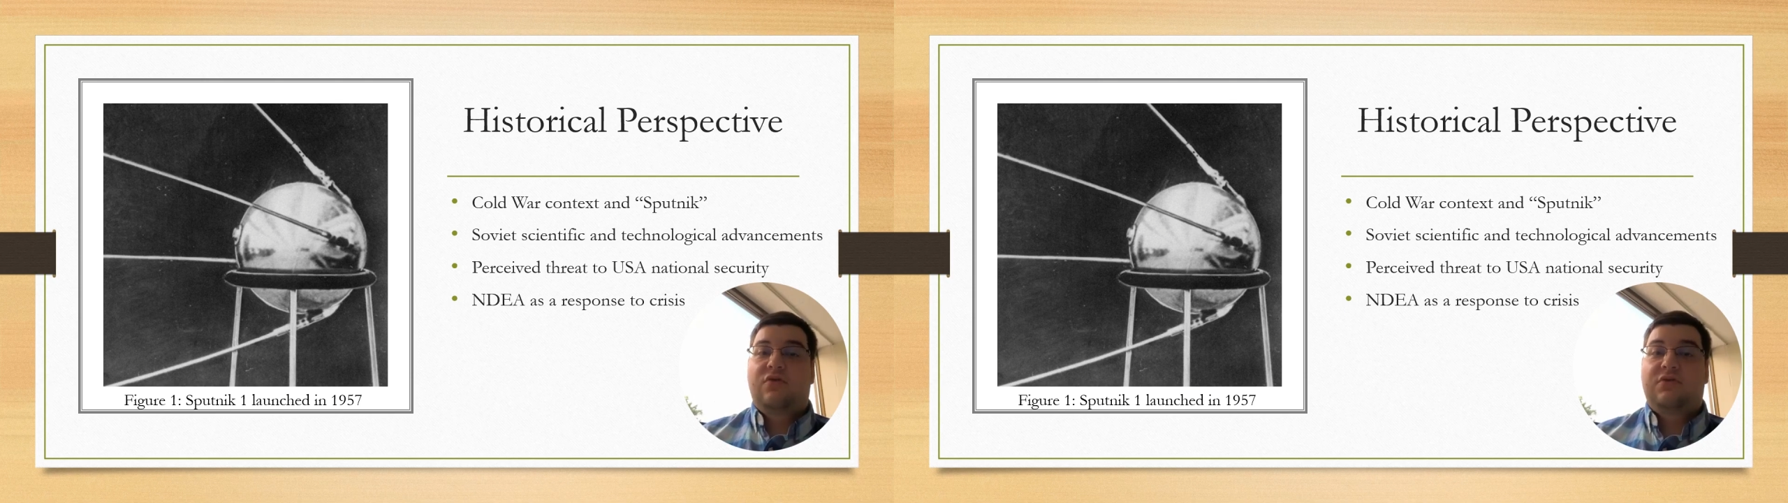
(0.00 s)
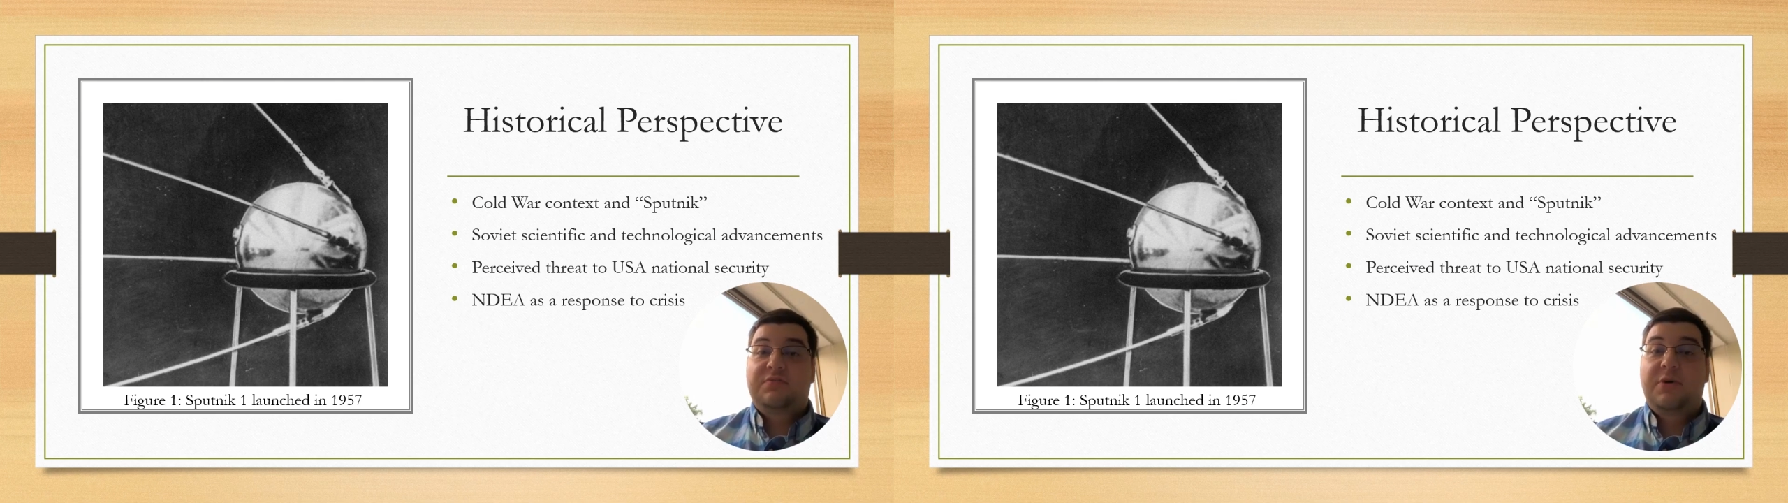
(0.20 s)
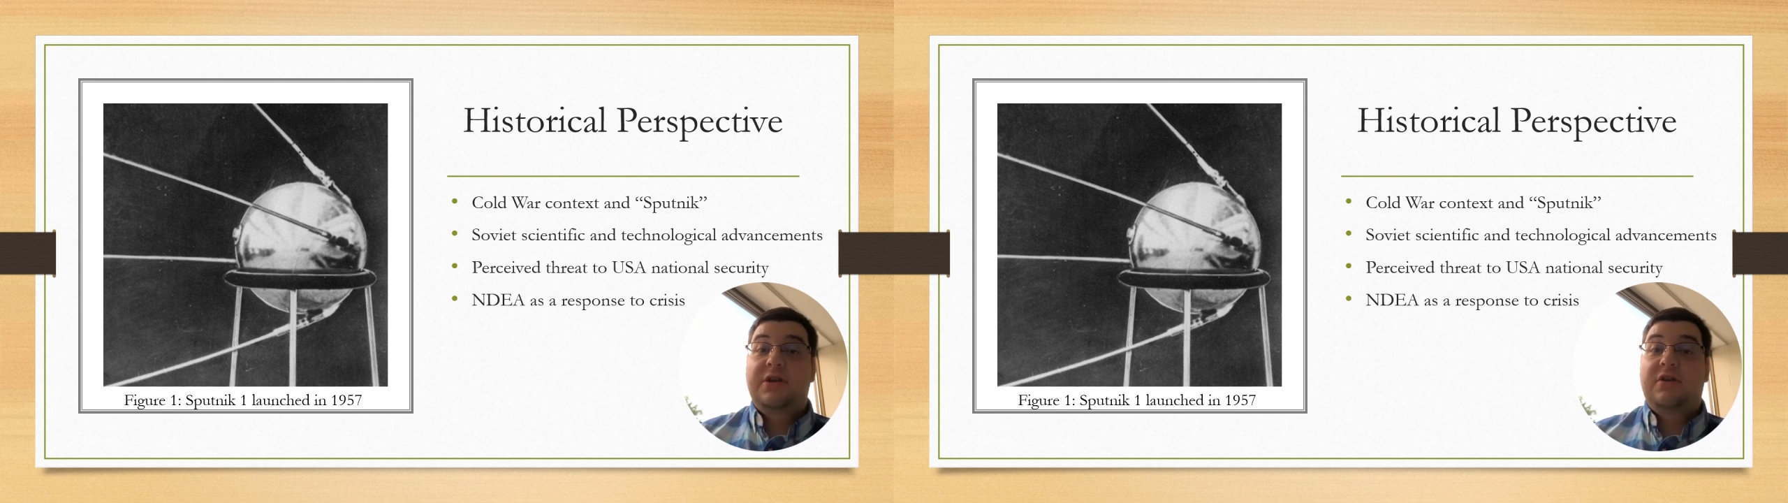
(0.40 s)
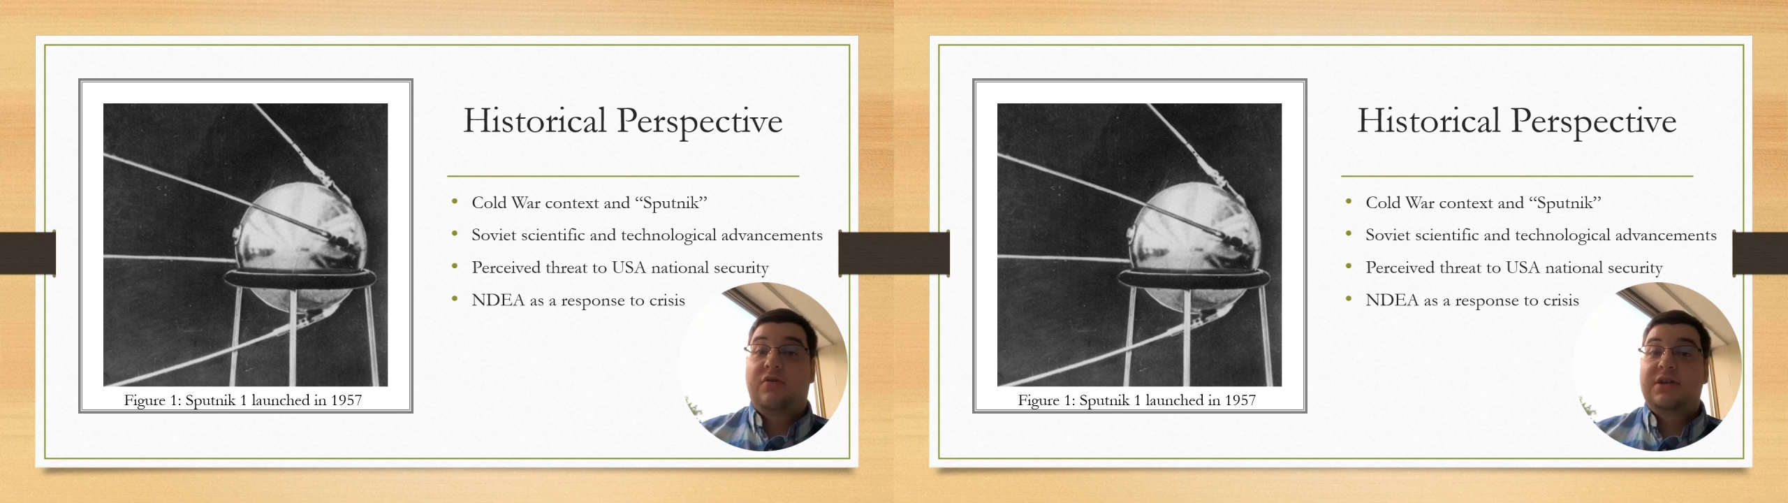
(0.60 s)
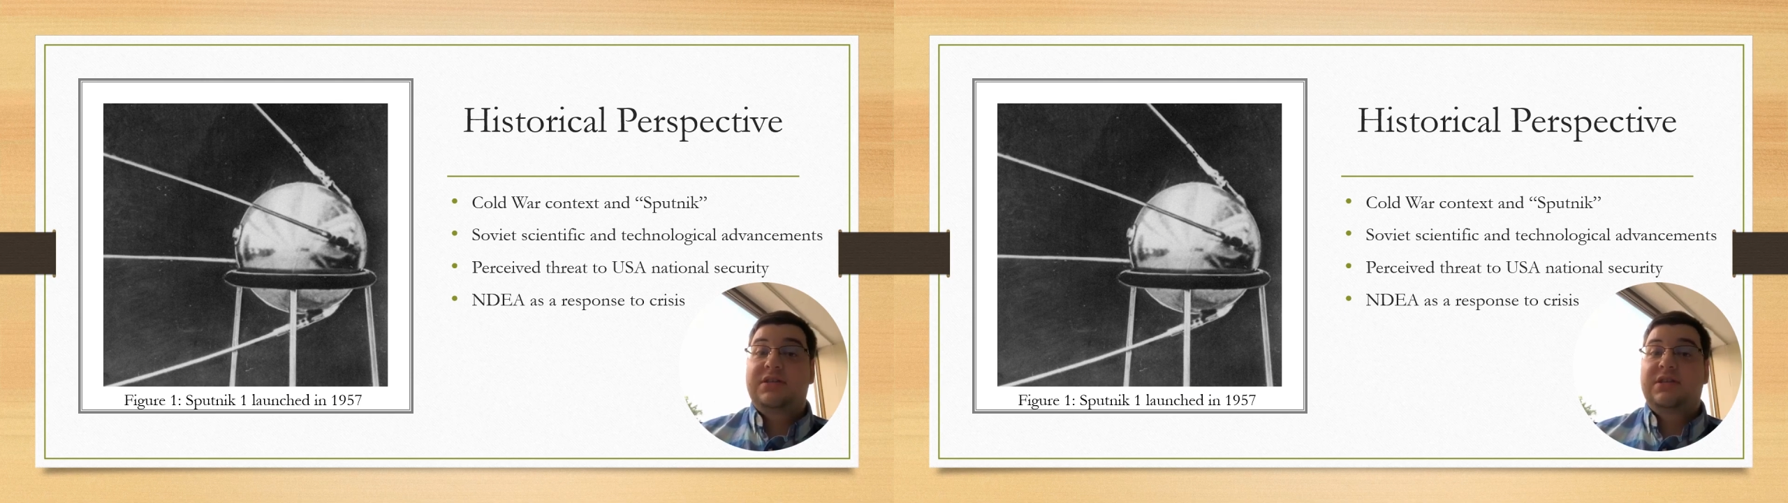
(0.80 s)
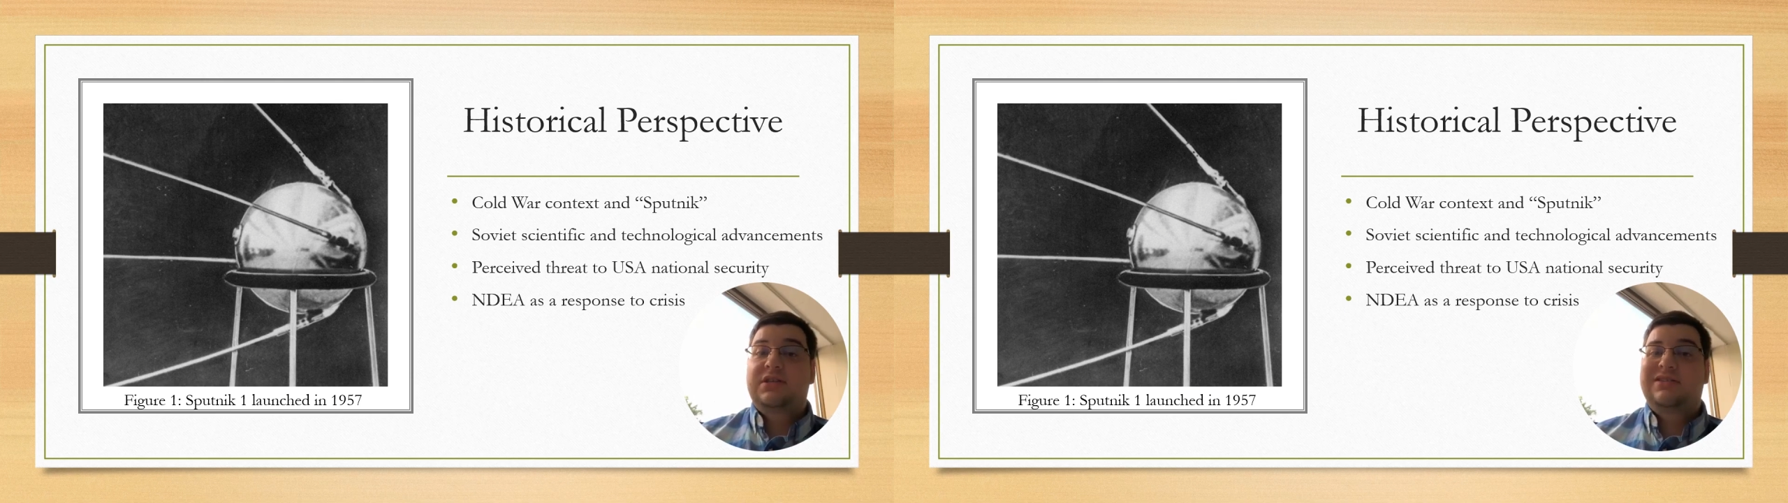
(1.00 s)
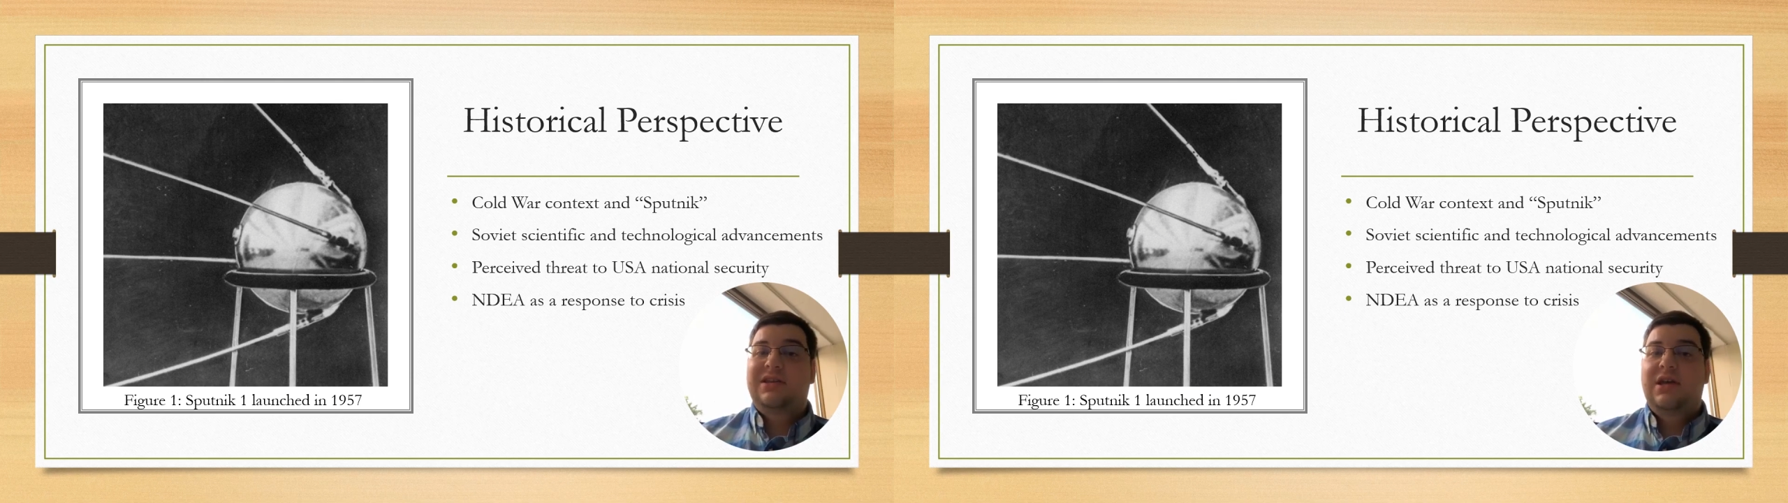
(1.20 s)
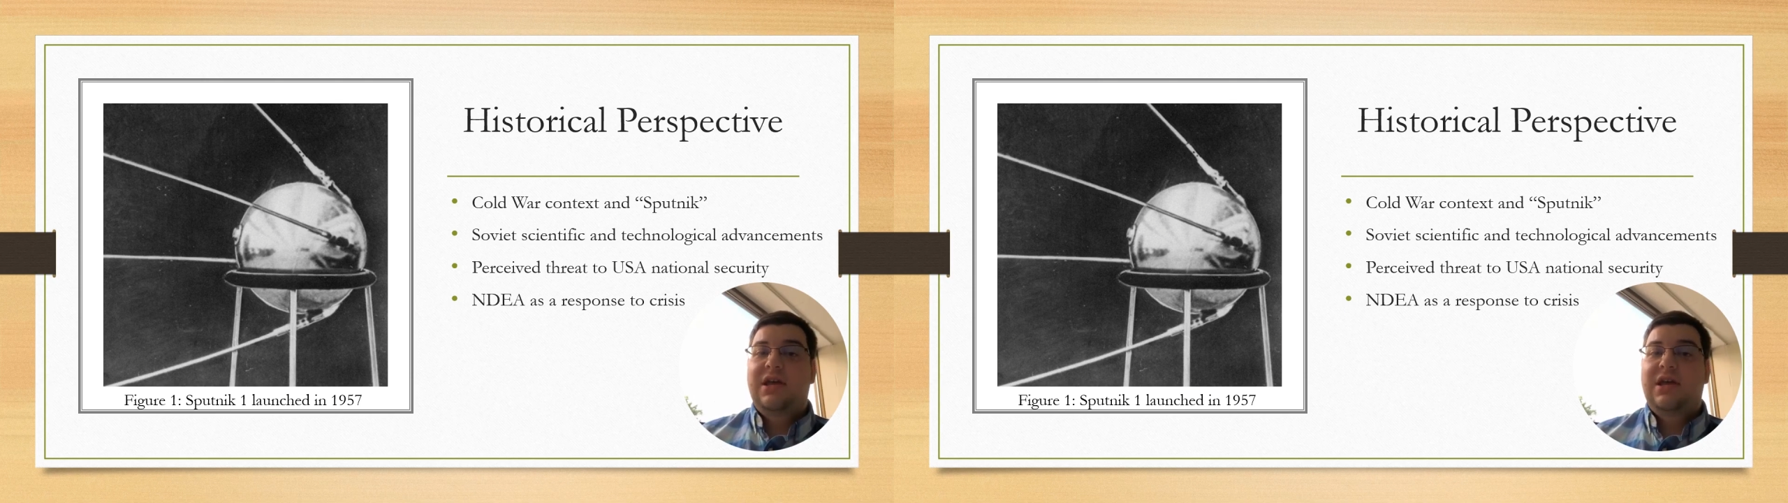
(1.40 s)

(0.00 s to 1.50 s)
Sputnik crisis